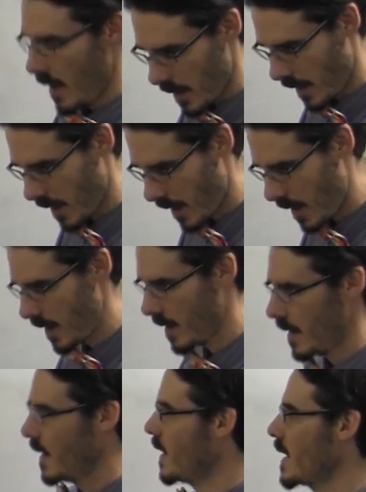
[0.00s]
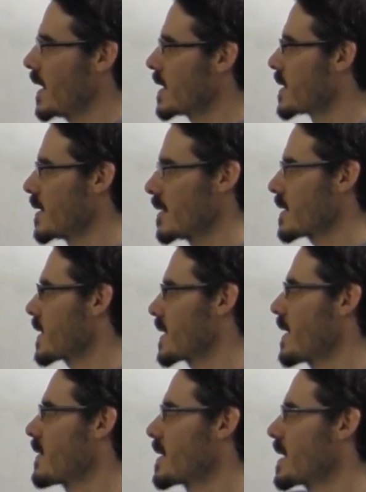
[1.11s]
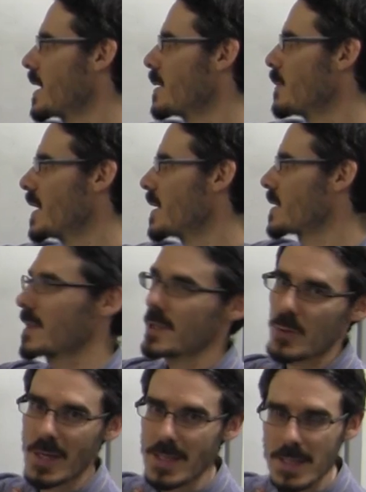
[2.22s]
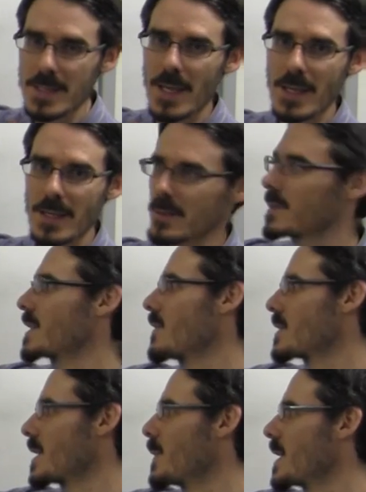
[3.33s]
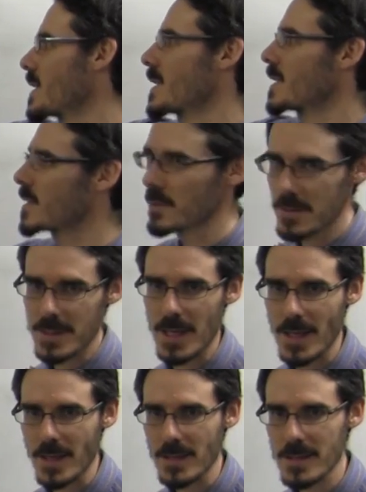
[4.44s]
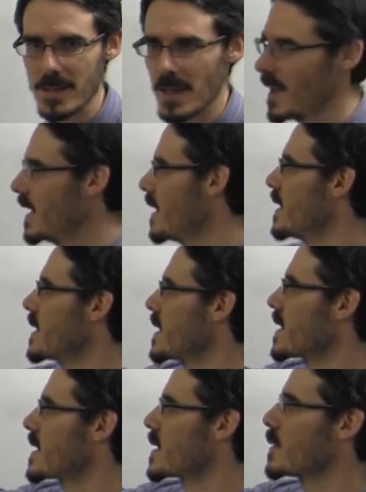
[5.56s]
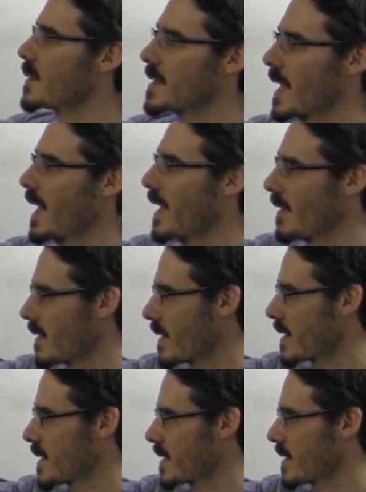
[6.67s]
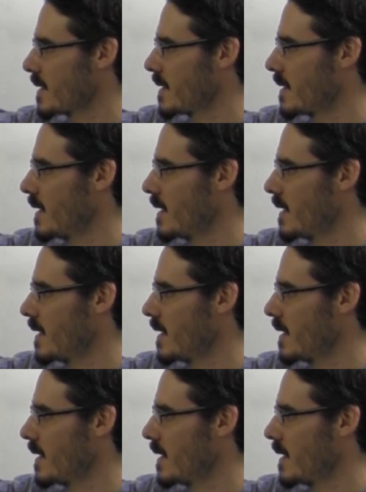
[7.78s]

Okay, it's not 17 minutes and 20 seconds or 17 minutes and 2 seconds. This is 2 tenths.